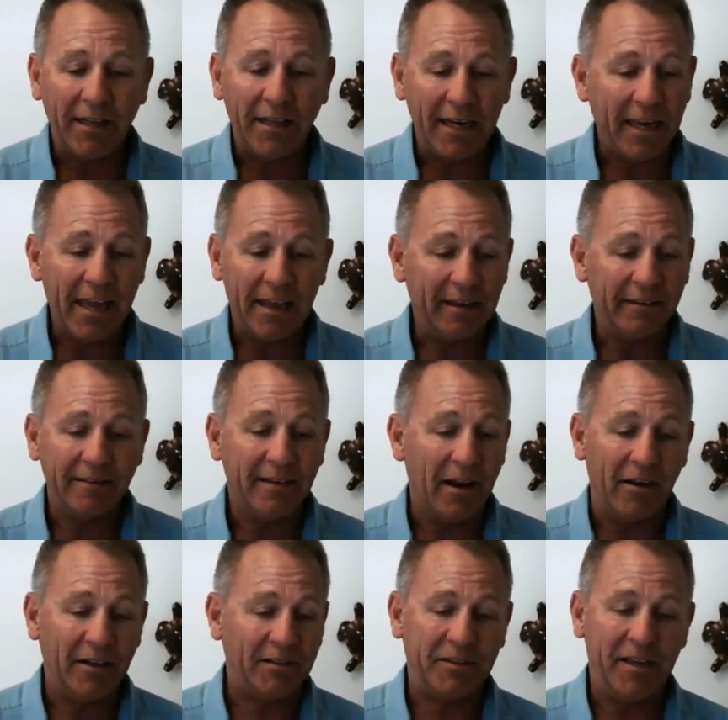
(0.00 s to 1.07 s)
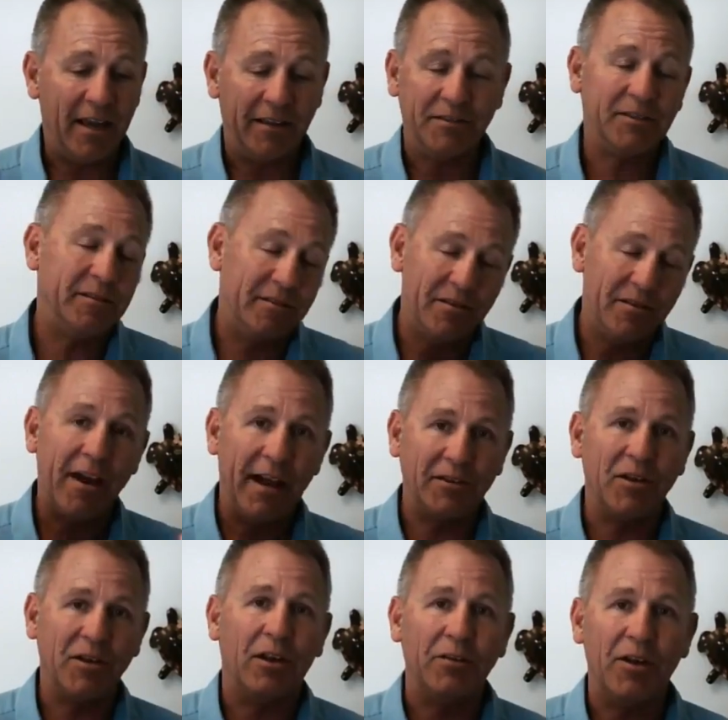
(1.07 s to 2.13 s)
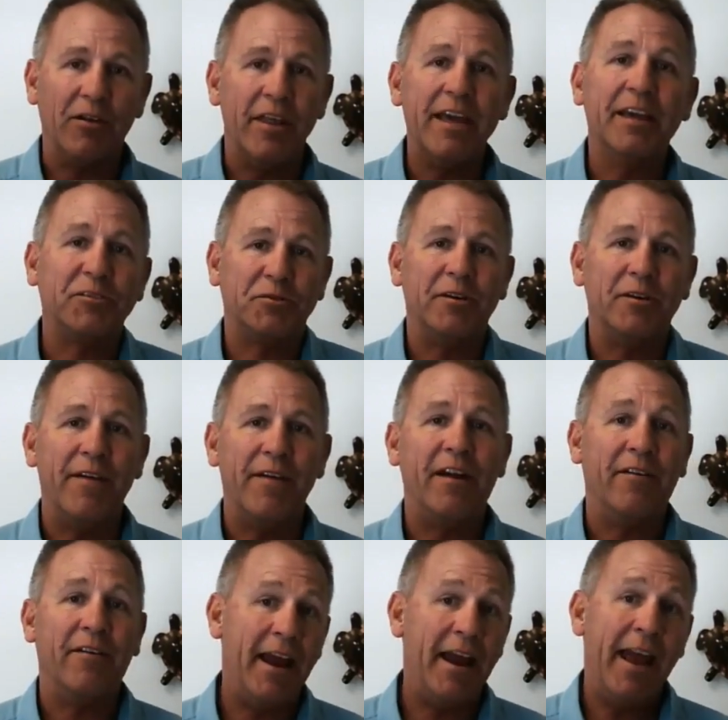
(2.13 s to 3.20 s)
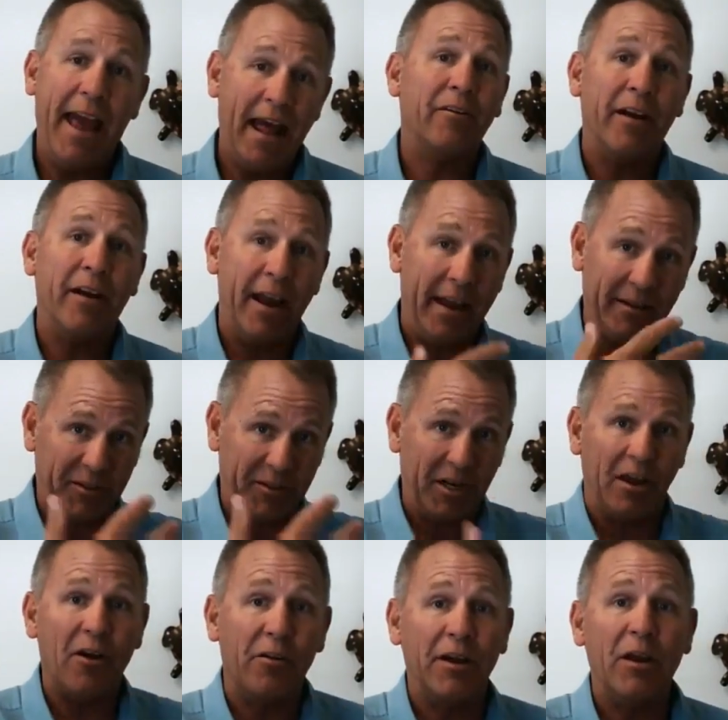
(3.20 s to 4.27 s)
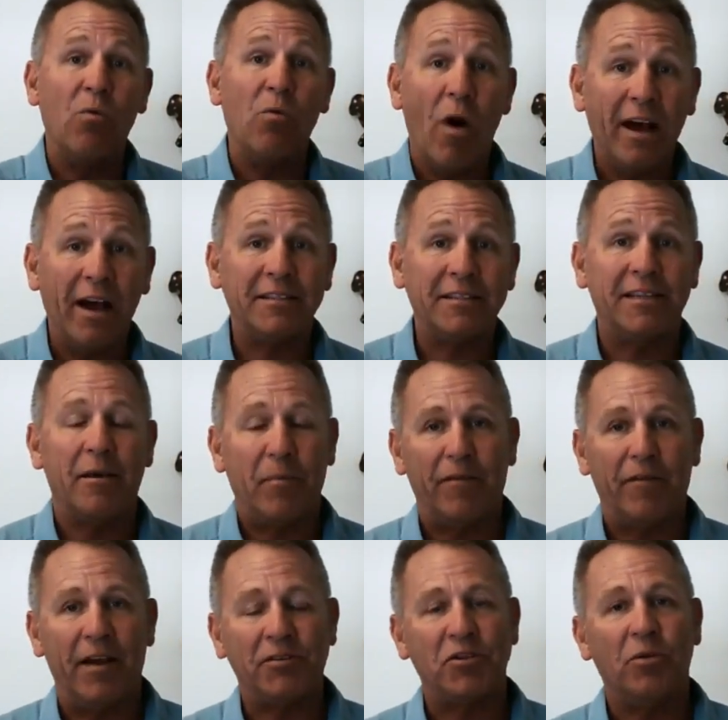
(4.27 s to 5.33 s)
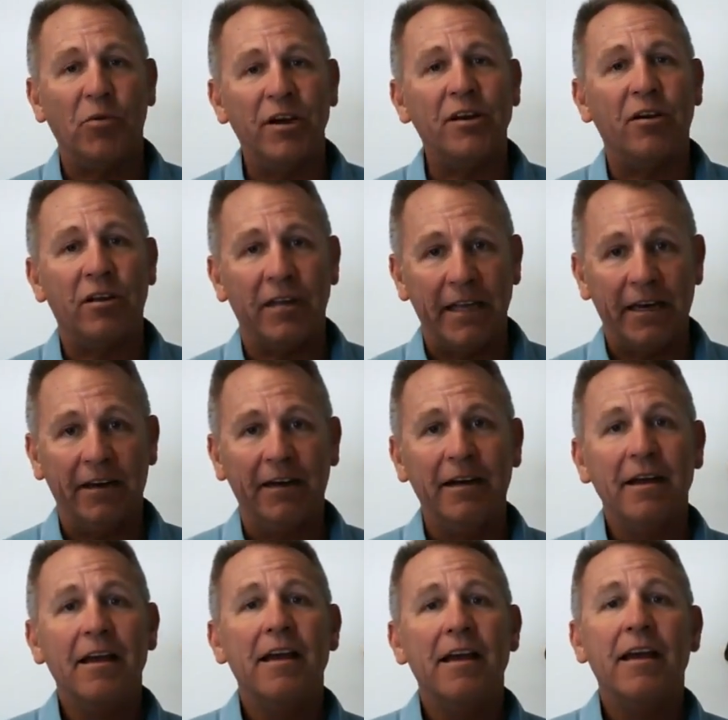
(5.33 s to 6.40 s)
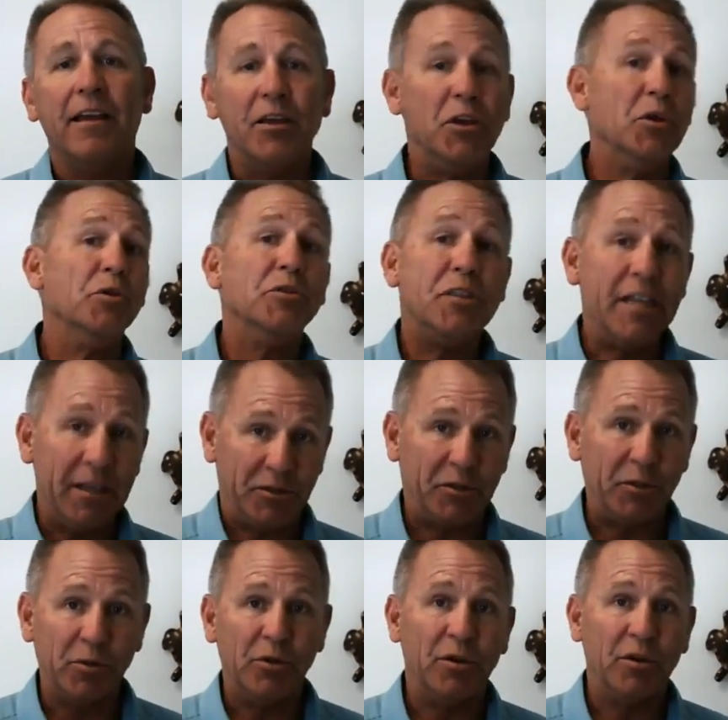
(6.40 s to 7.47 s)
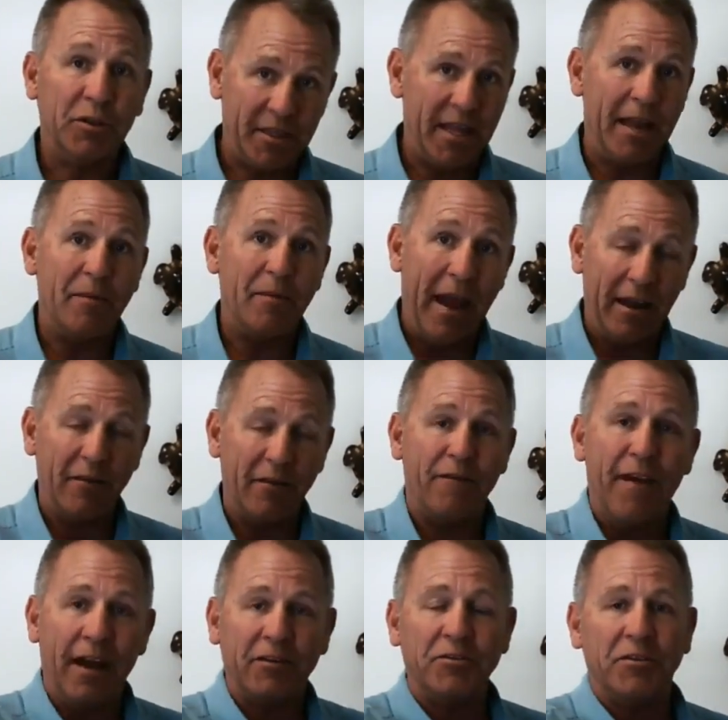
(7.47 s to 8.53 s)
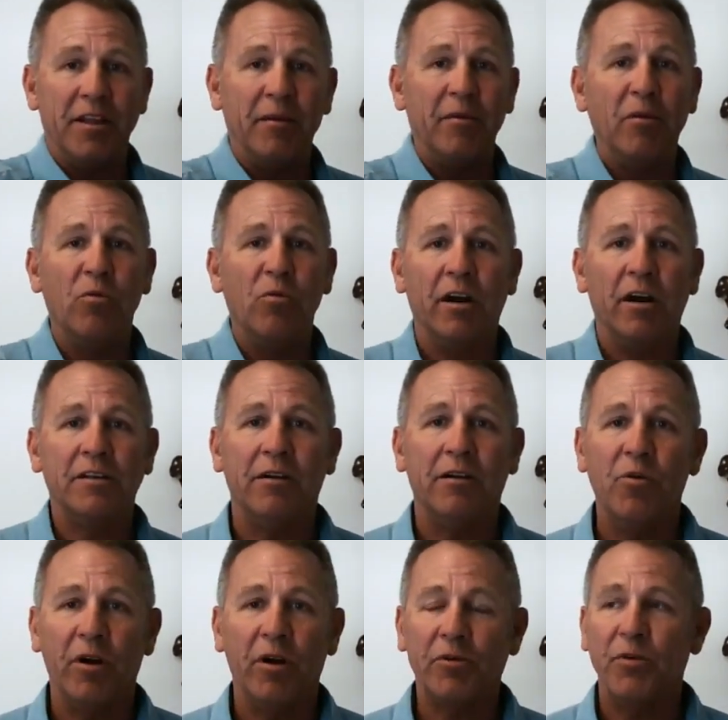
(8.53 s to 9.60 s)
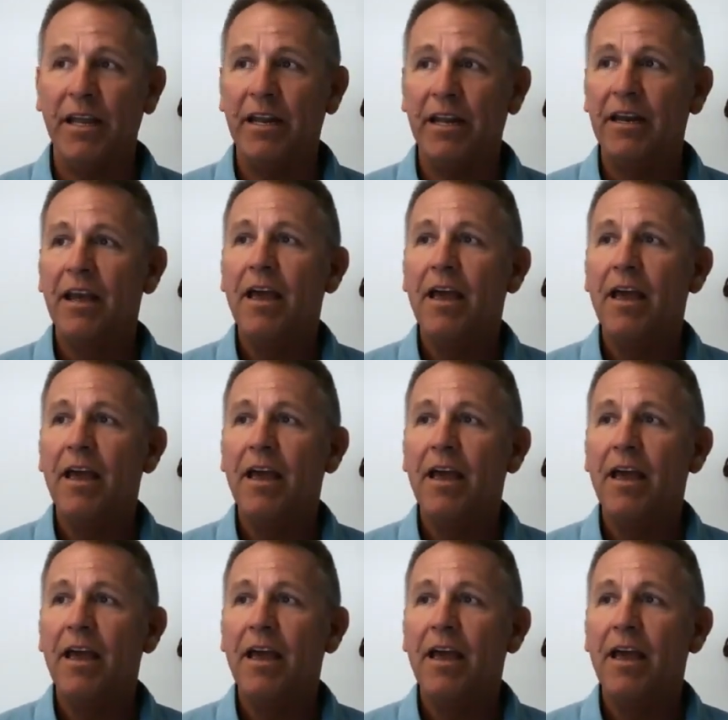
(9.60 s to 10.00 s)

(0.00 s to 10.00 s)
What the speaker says: And again, as you guys all know, the history of Ettore Stacconi was a professional window cleaner, used his tools, then manufactured them and worked with it.